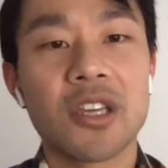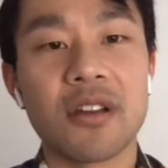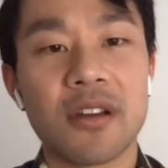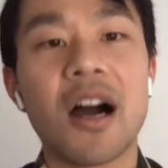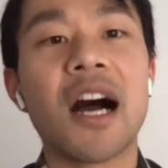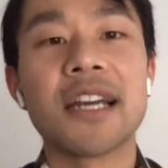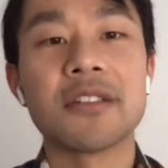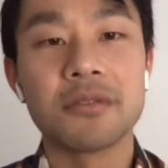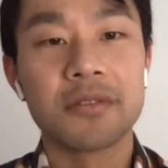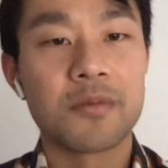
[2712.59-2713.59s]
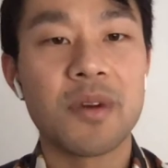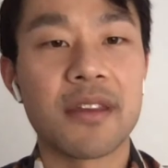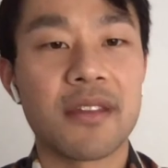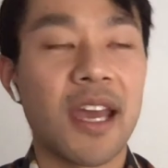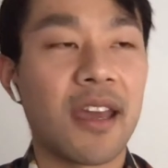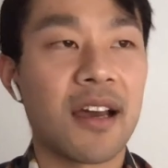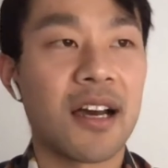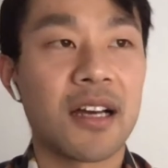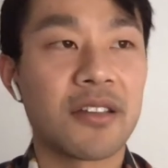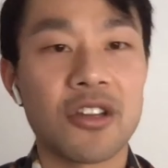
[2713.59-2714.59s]
you know, idols, whether they
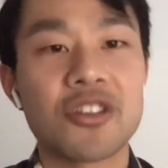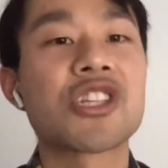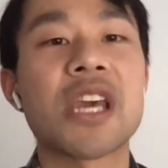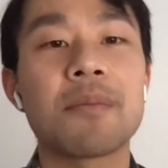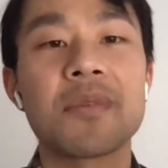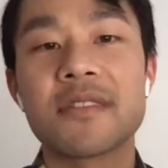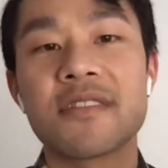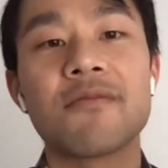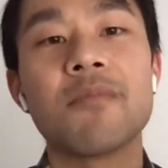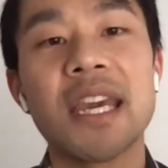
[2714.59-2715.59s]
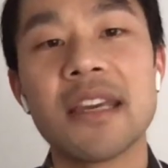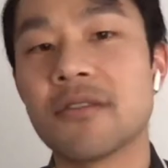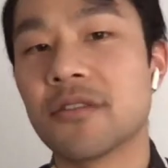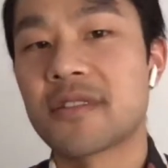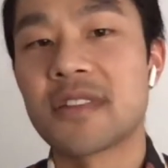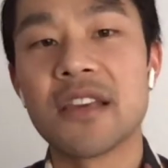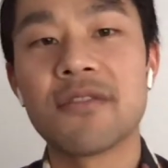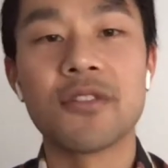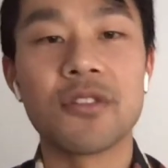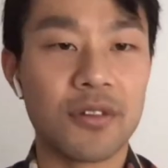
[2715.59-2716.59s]
are, you know, champions of meat or
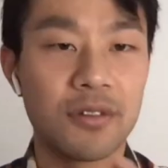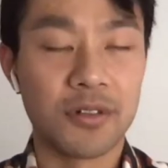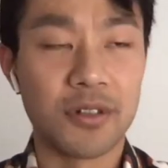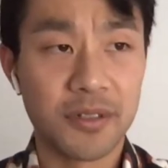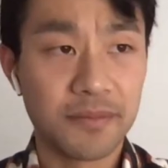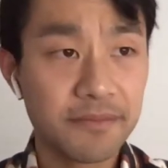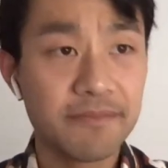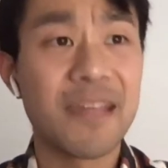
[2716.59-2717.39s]
seafood or,